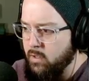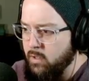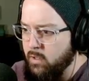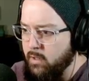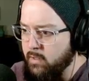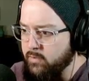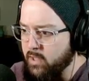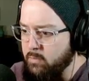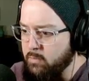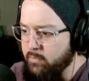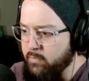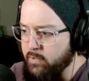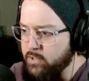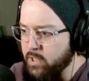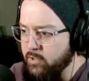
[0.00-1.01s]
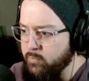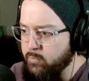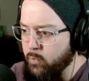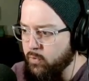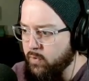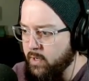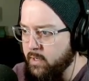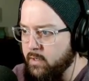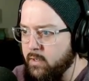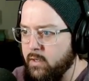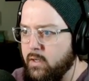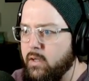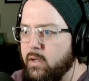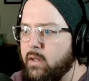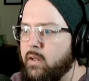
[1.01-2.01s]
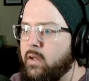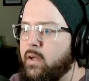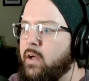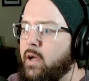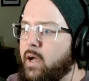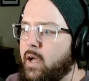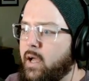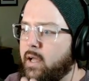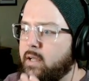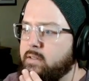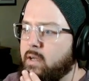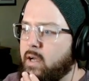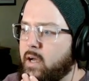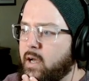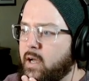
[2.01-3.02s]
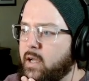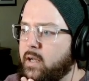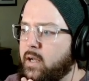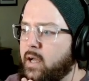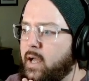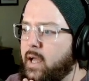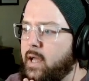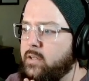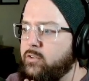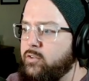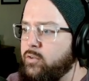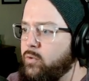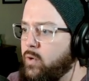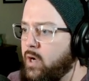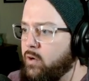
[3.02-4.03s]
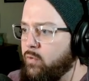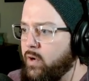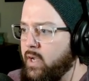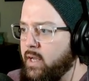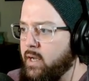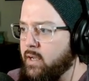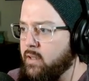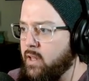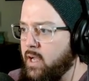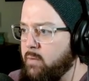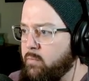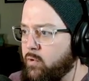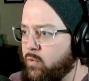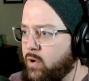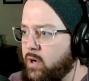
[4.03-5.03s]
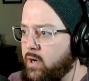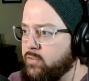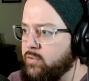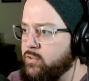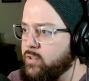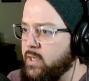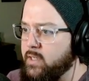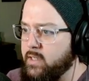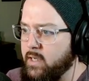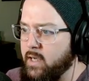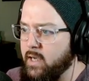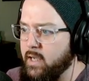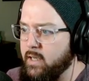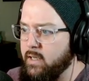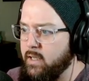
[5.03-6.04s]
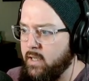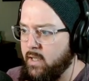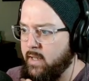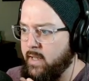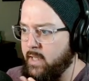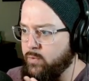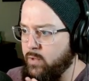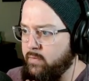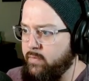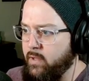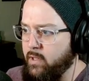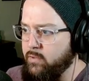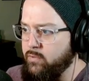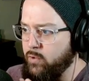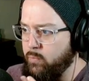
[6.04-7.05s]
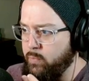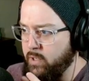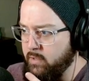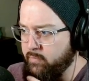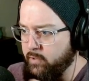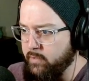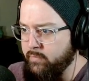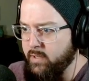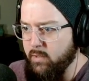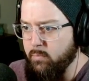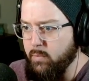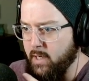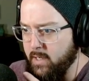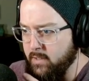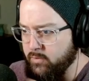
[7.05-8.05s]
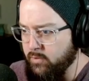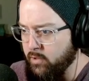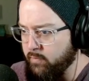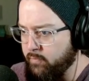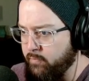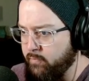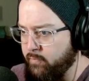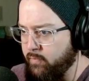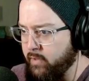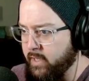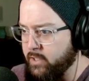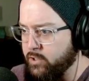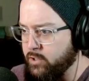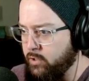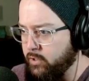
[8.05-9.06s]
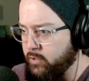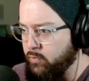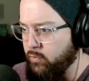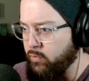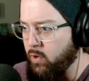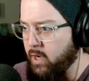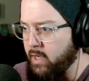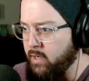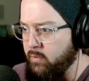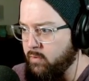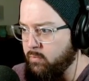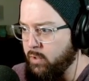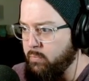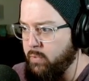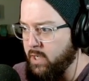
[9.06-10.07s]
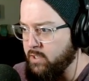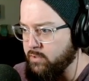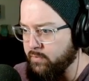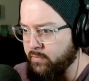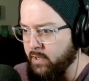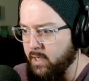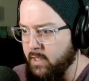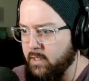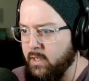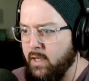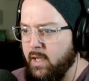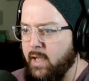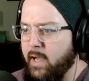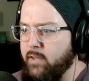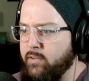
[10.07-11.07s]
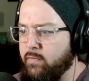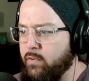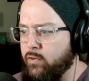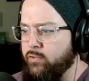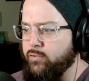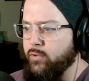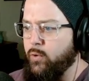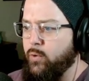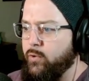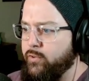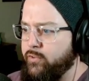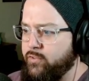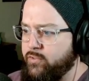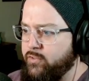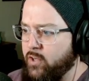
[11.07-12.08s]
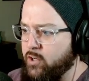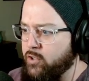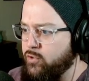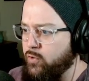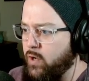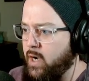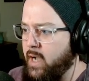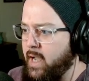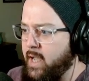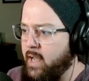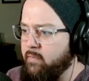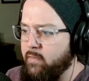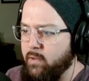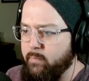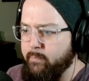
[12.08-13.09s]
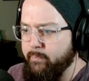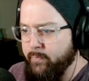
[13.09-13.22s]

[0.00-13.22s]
That's gotta be for the chessboard, right? I had to hide. I had to. I ran, I climbed the rocks and tried to hide. That's when I fell into a pit full of dead bodies. Their flesh looked rotten but petrified, as if their souls sucked dry out of them.